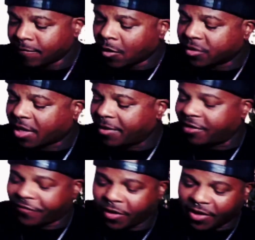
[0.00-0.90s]
What's coming in
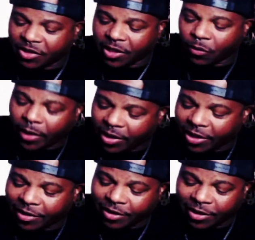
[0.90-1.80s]
for you that you're unaware
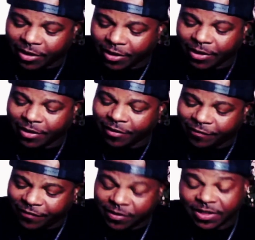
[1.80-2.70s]
of?
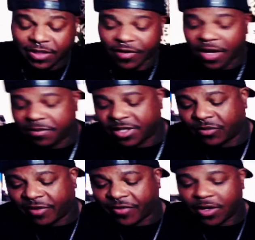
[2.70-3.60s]
Six of Cups in
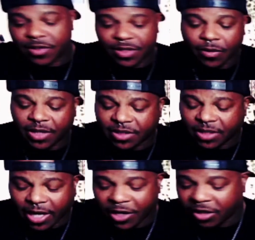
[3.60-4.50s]
reverse. So it doesn't look
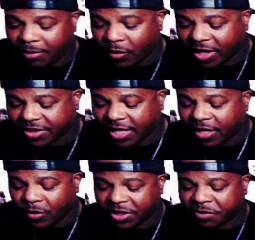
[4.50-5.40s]
like you're going to be reconciling
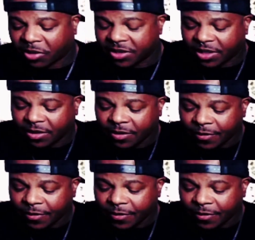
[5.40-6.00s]
with this person.